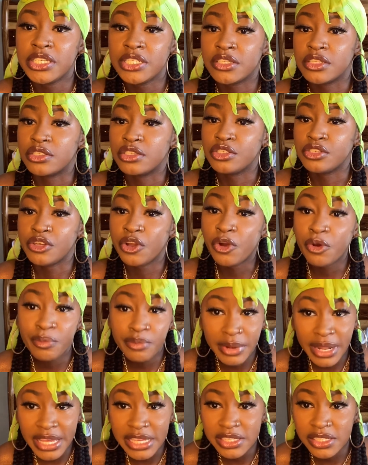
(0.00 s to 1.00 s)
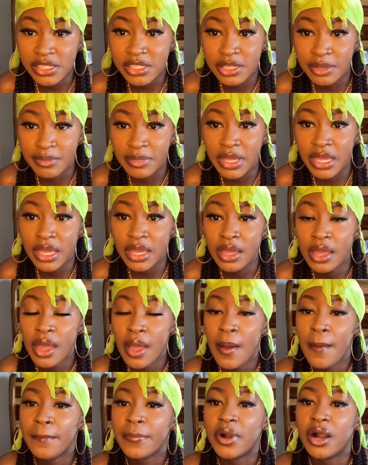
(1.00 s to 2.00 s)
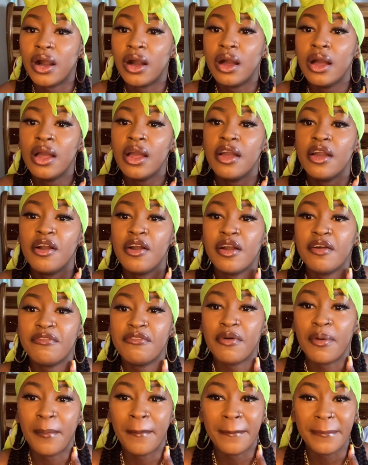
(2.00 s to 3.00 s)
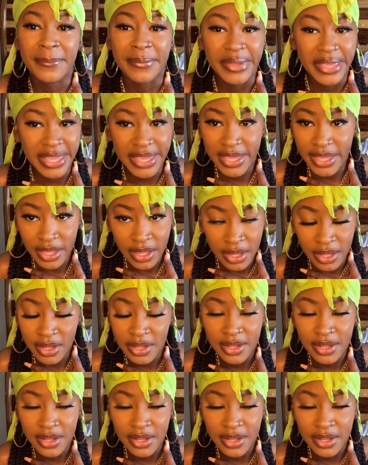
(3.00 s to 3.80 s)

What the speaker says: a trailblazer to me. But for me,